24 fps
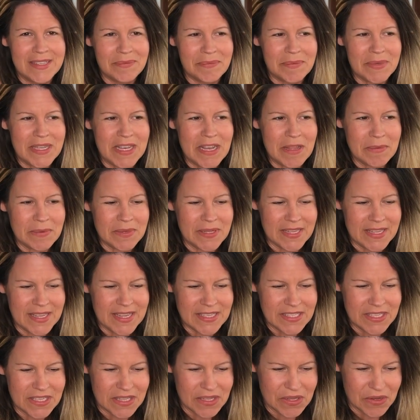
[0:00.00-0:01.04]
being able to
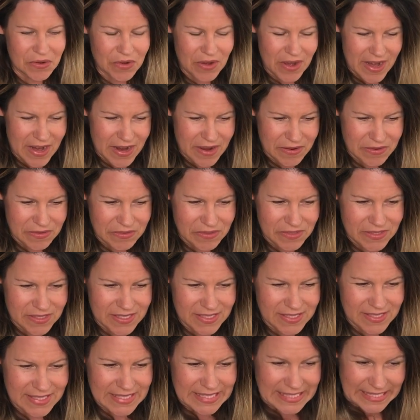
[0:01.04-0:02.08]
get to the ground
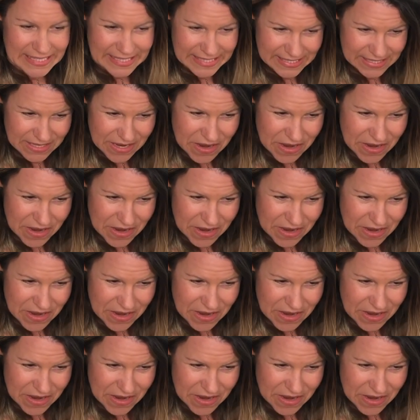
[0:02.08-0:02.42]
and sit